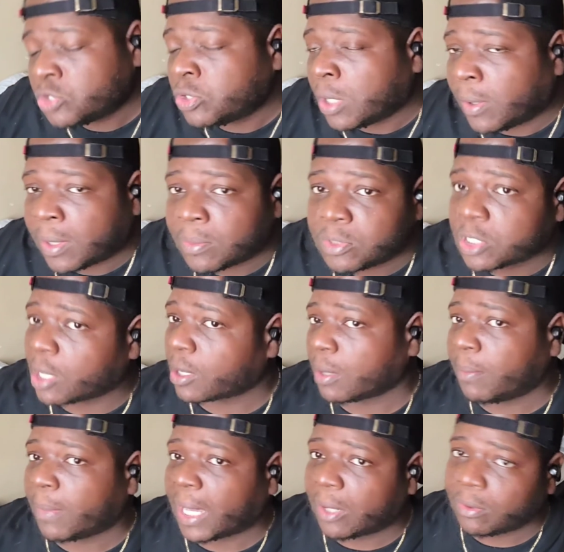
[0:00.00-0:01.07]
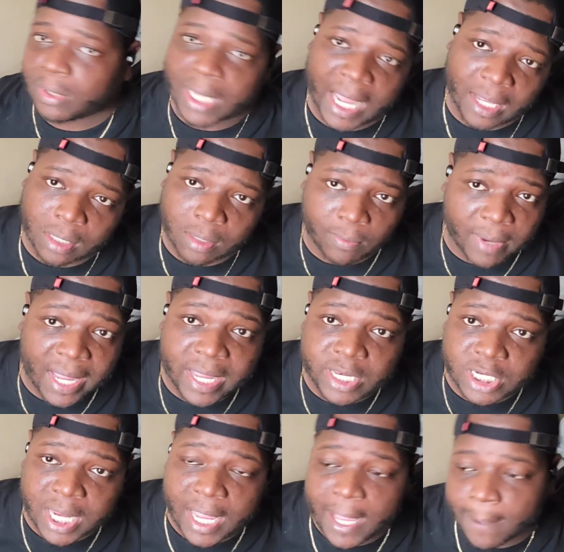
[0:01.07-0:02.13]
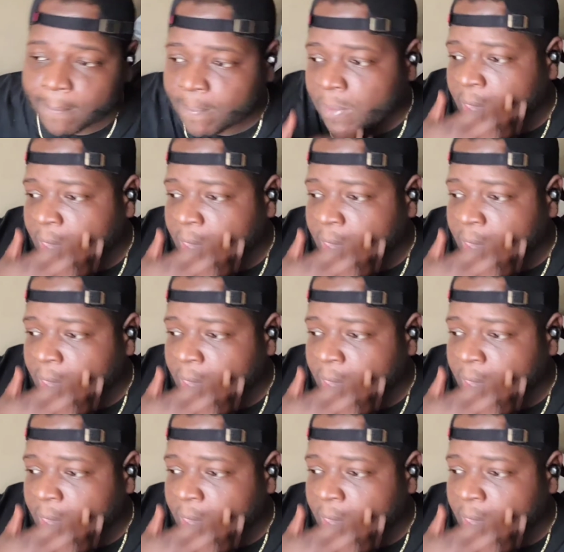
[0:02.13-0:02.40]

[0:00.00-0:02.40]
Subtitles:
you know what I'm talking about. Dr. Ranjan.